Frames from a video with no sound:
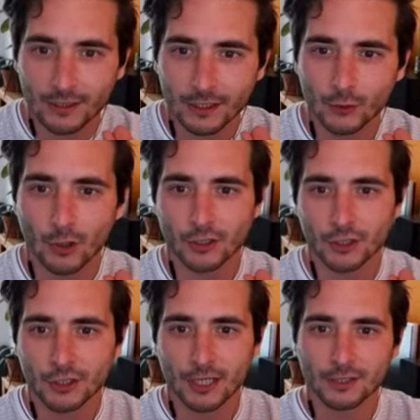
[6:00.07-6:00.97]
instruction
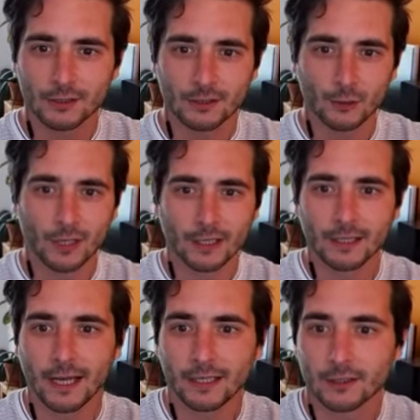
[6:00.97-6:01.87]
is just you can
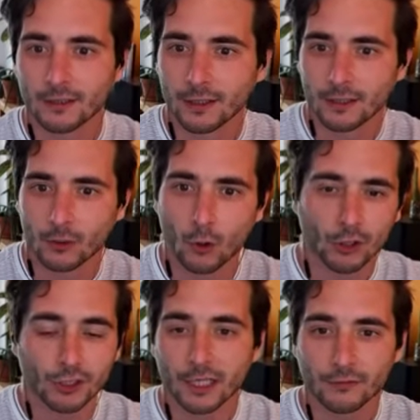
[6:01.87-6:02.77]
get the
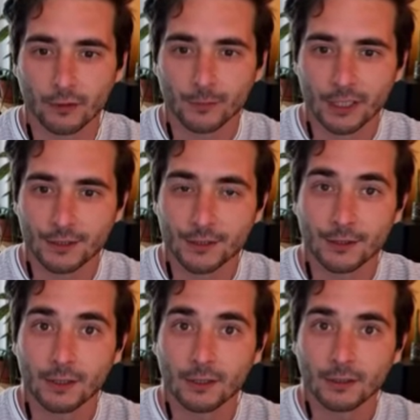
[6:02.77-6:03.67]
coordinate from these
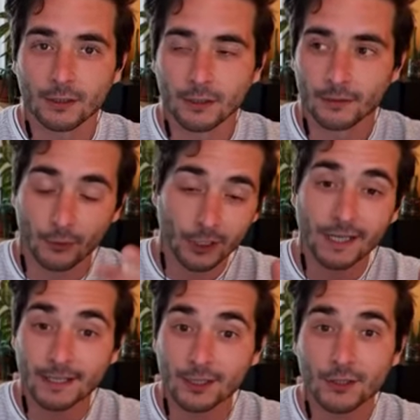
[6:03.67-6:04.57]

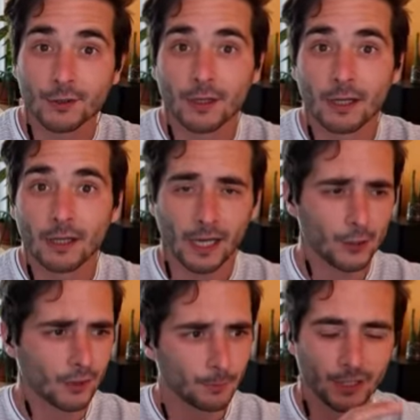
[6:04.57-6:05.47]
vertexes, and you
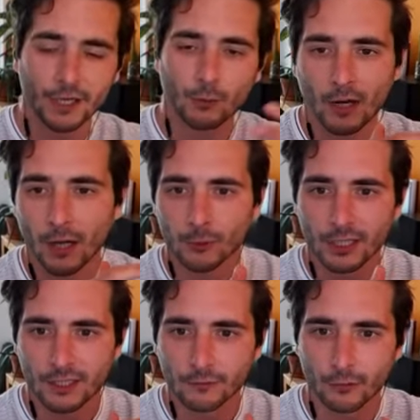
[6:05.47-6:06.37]
can play around with
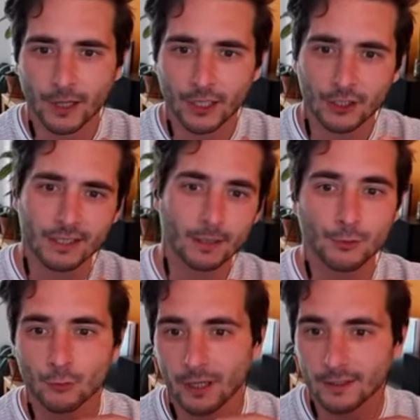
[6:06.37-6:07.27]
this information,
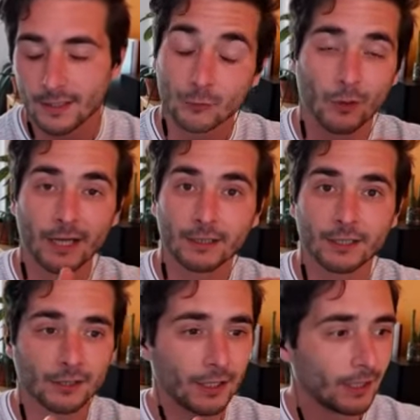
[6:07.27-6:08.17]
subtract
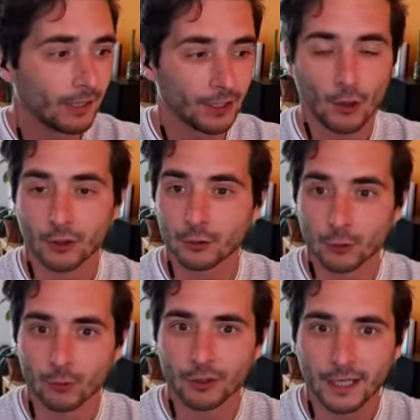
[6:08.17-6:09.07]
it in order to
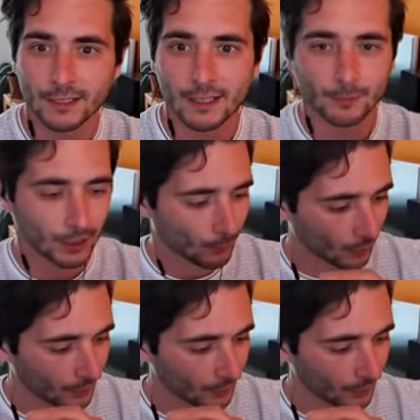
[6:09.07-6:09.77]
create something more